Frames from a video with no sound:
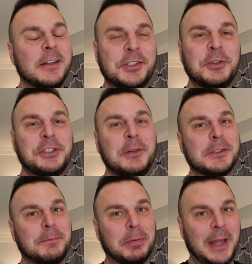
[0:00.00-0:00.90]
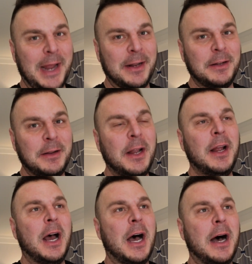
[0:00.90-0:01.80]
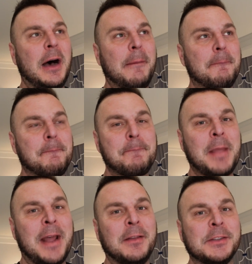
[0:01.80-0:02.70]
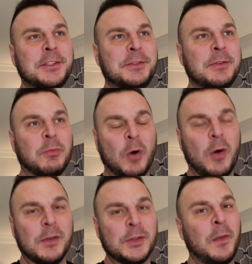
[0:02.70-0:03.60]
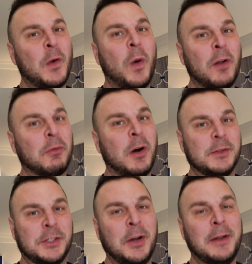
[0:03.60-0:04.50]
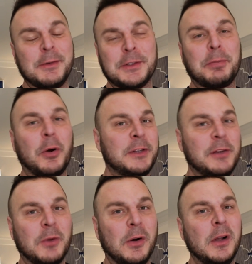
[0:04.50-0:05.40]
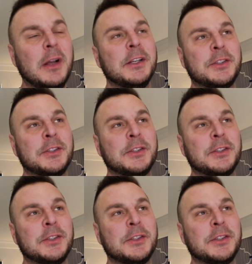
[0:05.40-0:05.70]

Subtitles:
The sushi was bland, and the rolls, only one roll was good, and that was the protein roll.